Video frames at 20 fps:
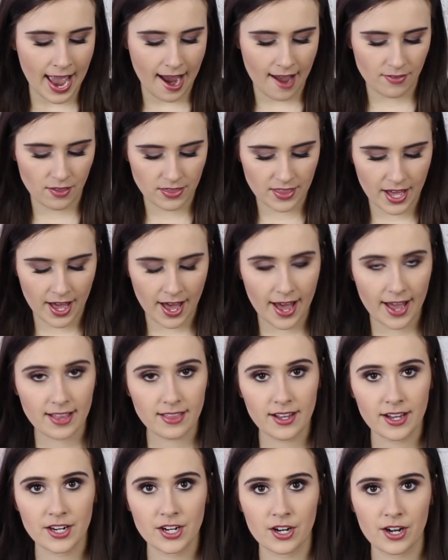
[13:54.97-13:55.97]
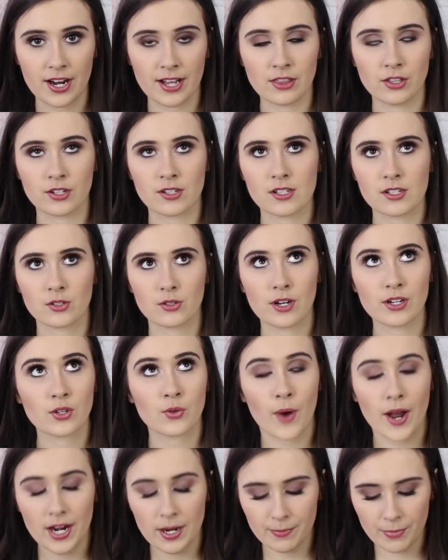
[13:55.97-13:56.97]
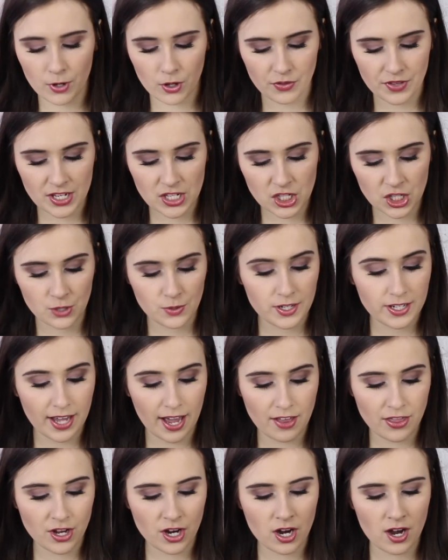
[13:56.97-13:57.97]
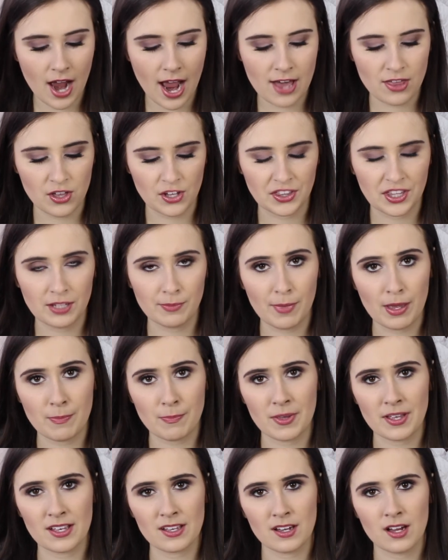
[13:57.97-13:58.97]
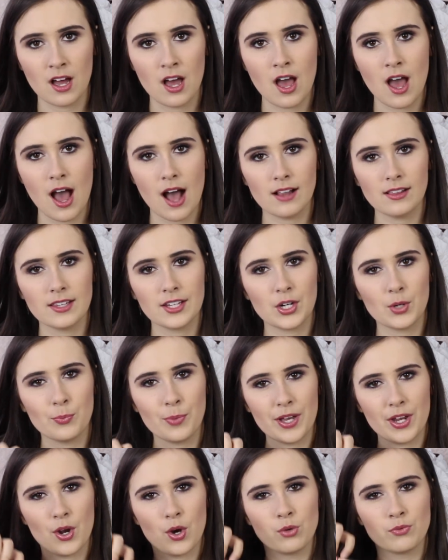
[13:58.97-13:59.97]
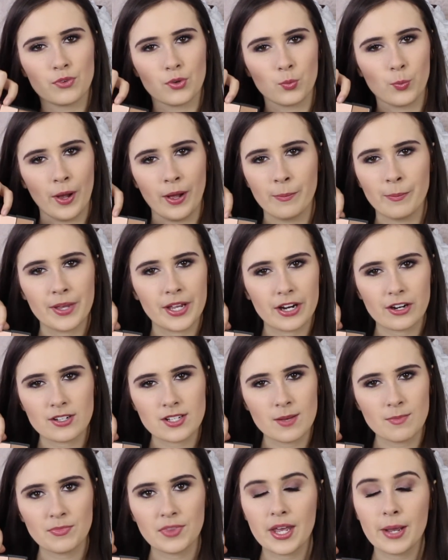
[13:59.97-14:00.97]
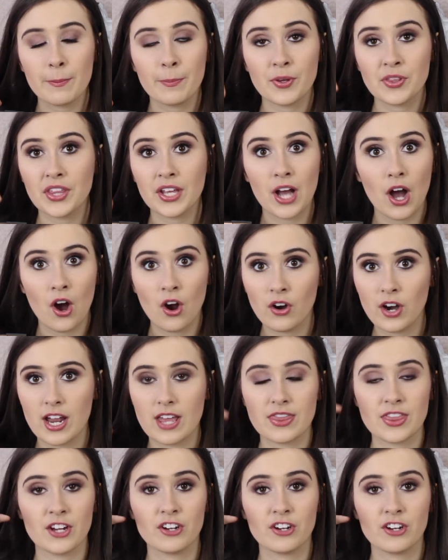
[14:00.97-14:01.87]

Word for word: And then the highlighter, it looks incredible. These two together, I thought they may be a little bit overwhelming or something, but they aren't.